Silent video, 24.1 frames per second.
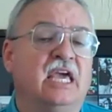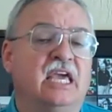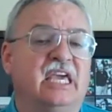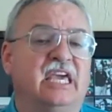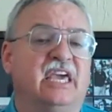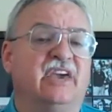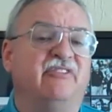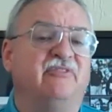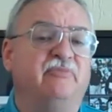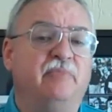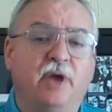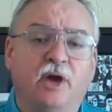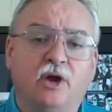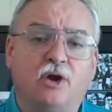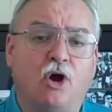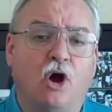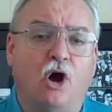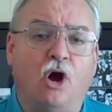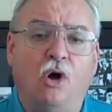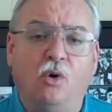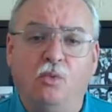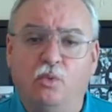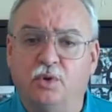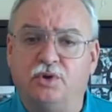Give me a
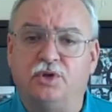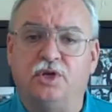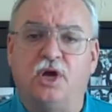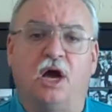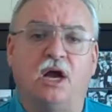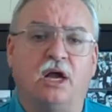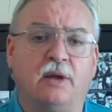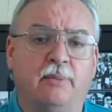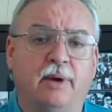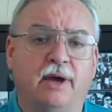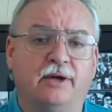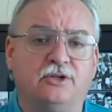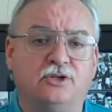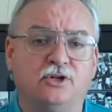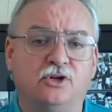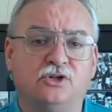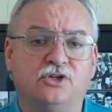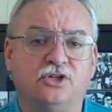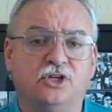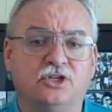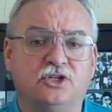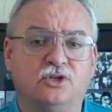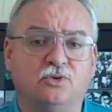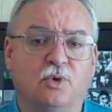call. We'll talk about your
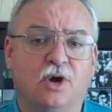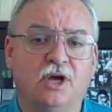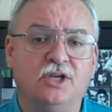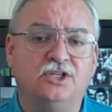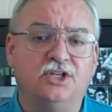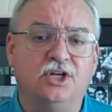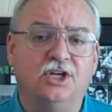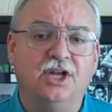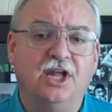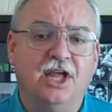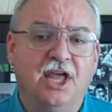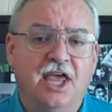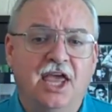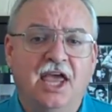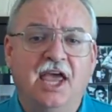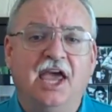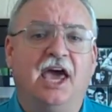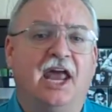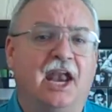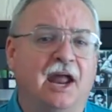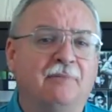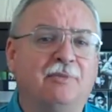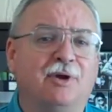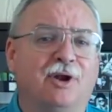situation,
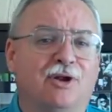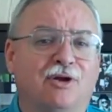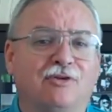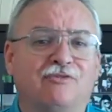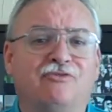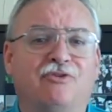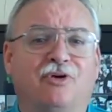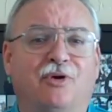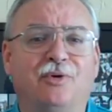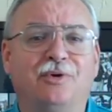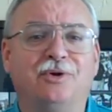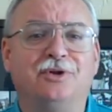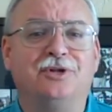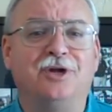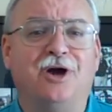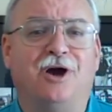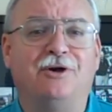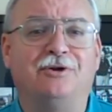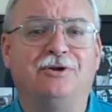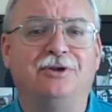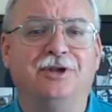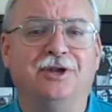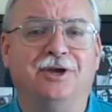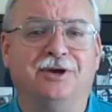and I'm going to look forward to
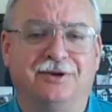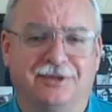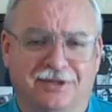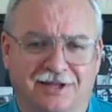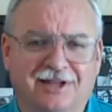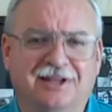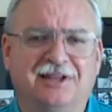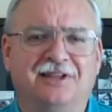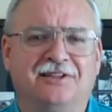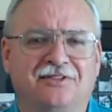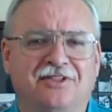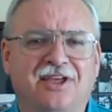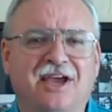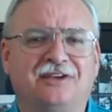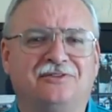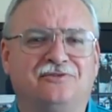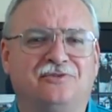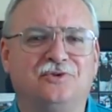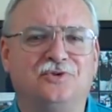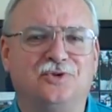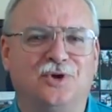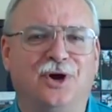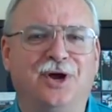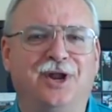talking to you. Thanks
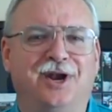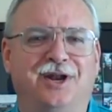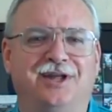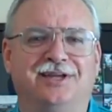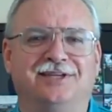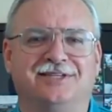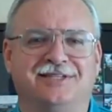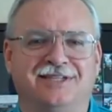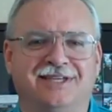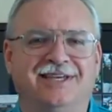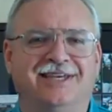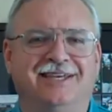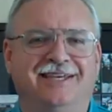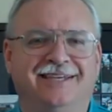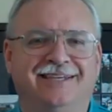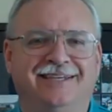for joining us.